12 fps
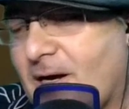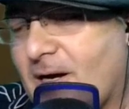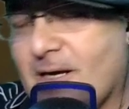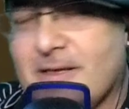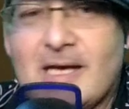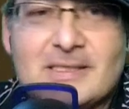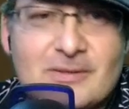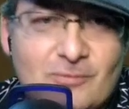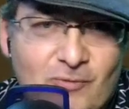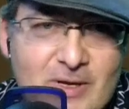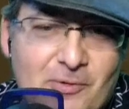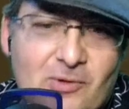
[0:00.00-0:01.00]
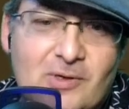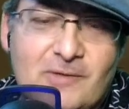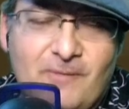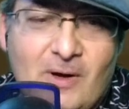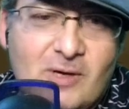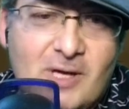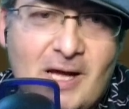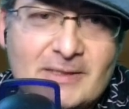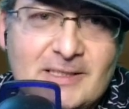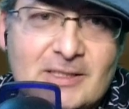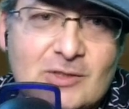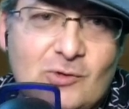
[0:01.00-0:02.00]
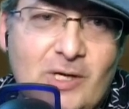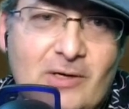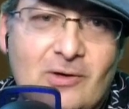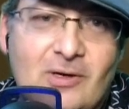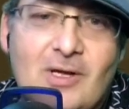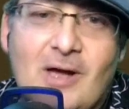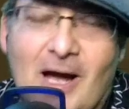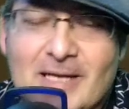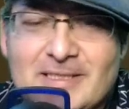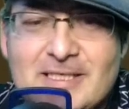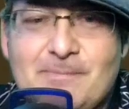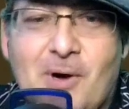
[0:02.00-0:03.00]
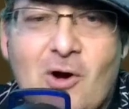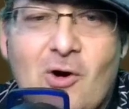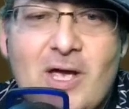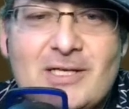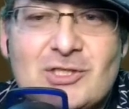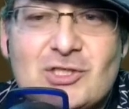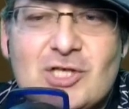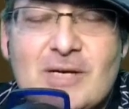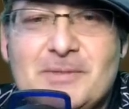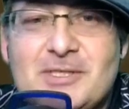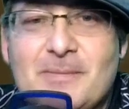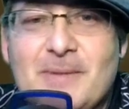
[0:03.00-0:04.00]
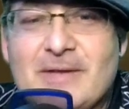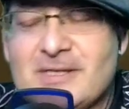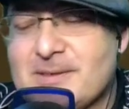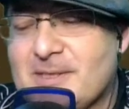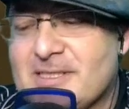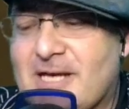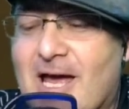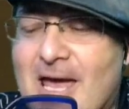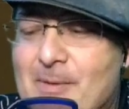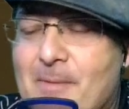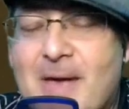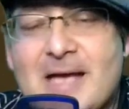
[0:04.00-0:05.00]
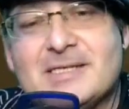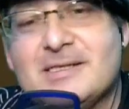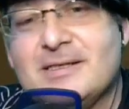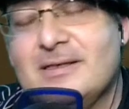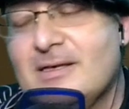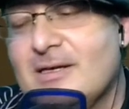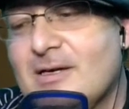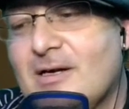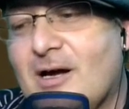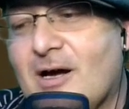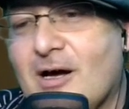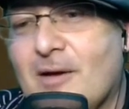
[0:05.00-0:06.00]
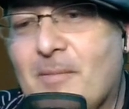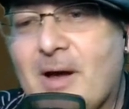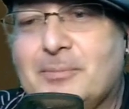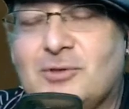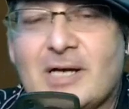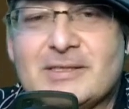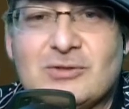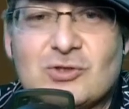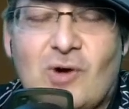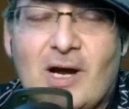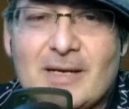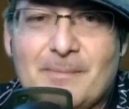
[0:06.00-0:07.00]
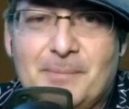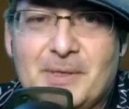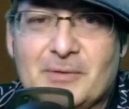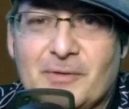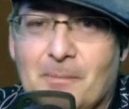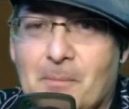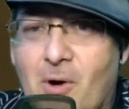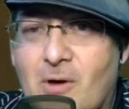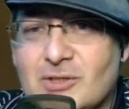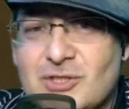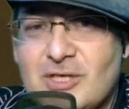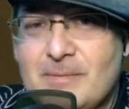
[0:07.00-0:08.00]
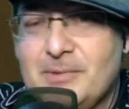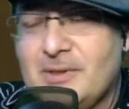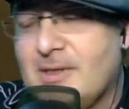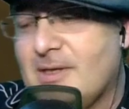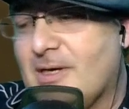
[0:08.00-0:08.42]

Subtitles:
Yes, Reaper, fellow content creator. I did borrow his ship to make this because I am amassing my blocks to try and build the mall ship.